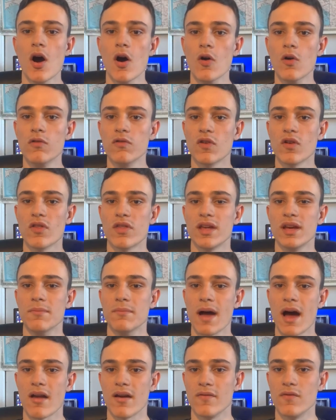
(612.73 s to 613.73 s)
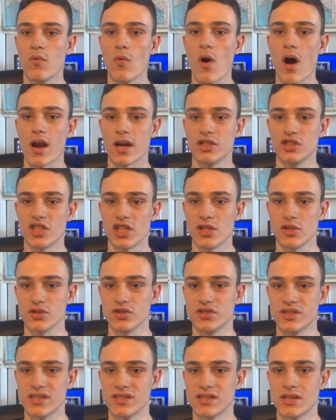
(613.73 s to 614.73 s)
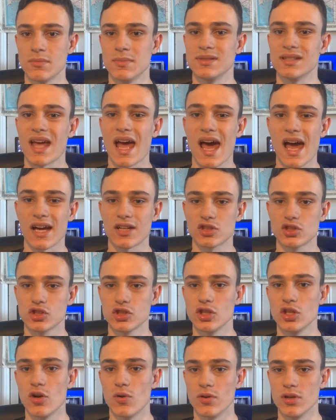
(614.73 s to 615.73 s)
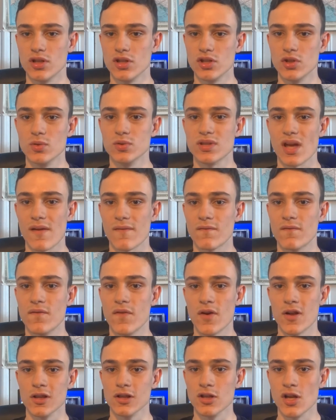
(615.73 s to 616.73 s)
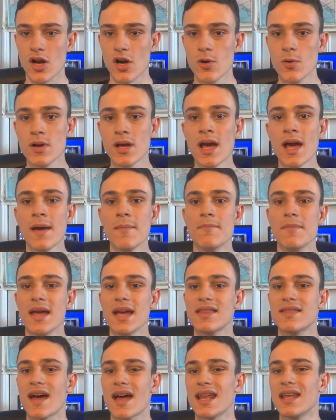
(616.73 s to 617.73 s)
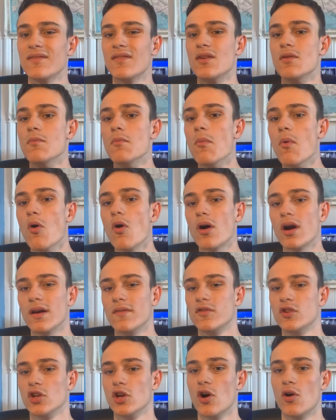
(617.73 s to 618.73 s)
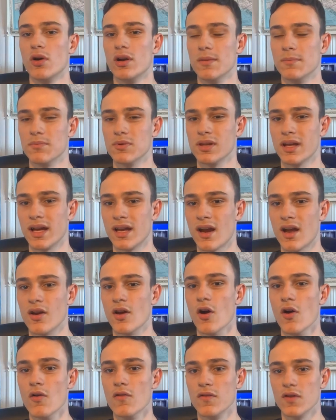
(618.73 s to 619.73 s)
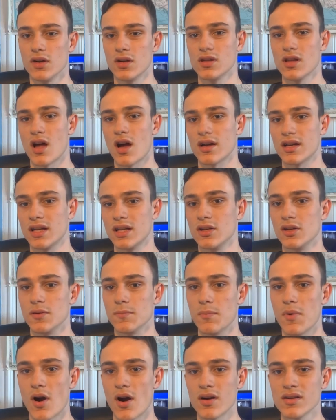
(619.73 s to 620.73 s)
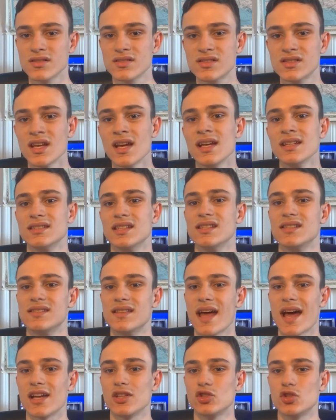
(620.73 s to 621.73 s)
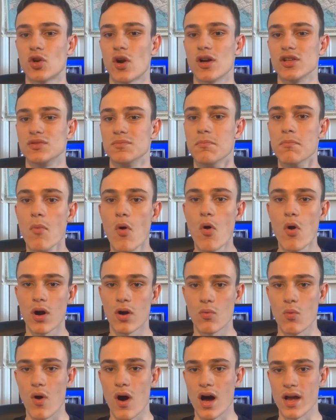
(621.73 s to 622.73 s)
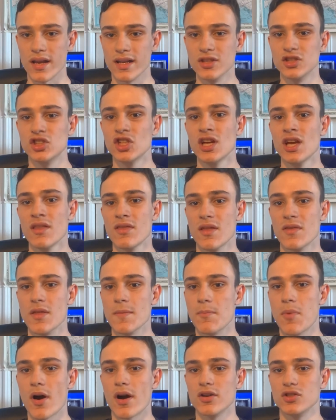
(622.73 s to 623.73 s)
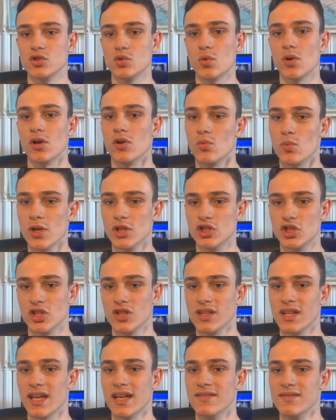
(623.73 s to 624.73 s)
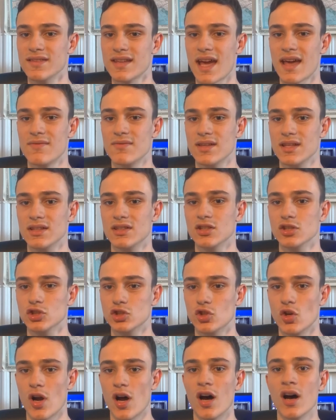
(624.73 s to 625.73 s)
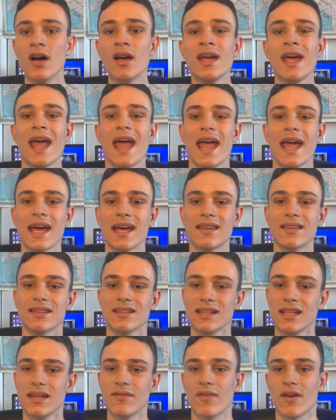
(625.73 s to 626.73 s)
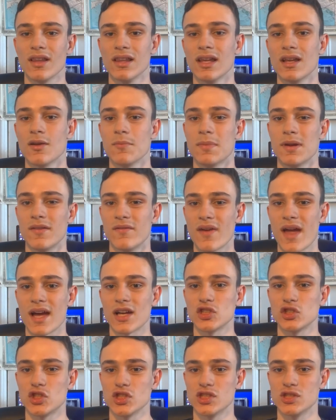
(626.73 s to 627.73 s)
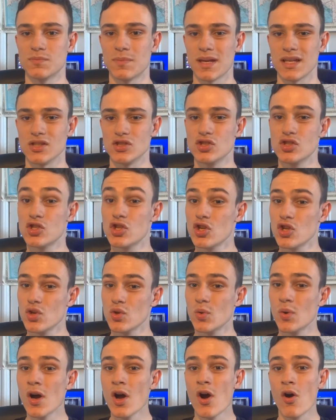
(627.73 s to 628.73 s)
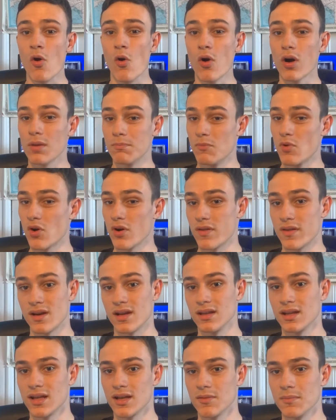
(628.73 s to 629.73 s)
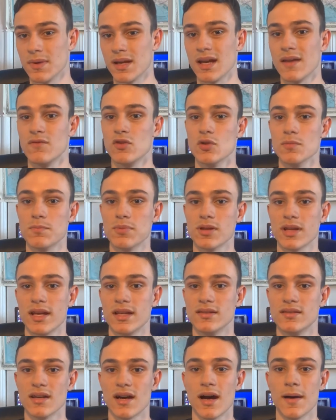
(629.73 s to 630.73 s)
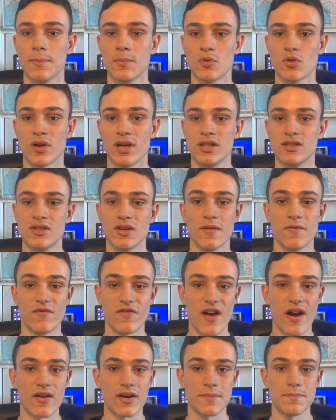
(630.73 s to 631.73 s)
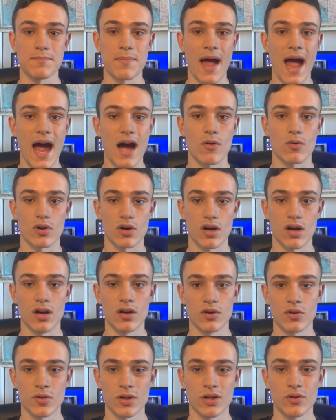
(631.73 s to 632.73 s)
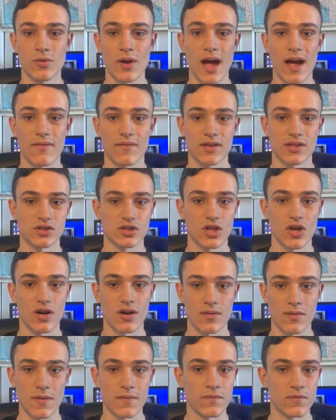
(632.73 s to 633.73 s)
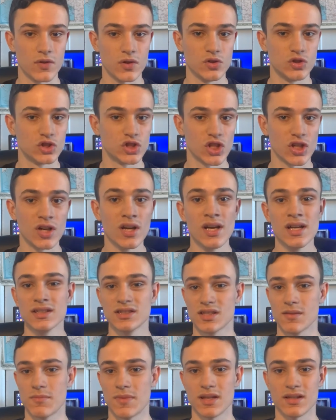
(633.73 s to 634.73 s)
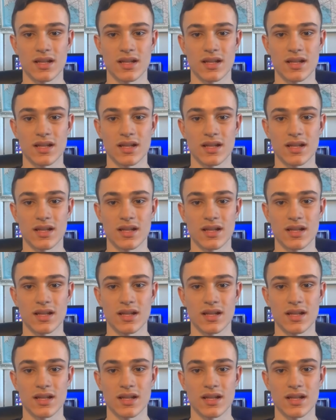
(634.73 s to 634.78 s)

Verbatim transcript: over the amount of wattage that your system is actually going to use at full load. Make that even more if you're going to plan on overclocking your parts, since that draws more wattage than the parts were originally intended to draw. And leave a little bit of extra space too, or more than a little bit, if you plan to upgrade to a very power-hungry graphics card in the future, something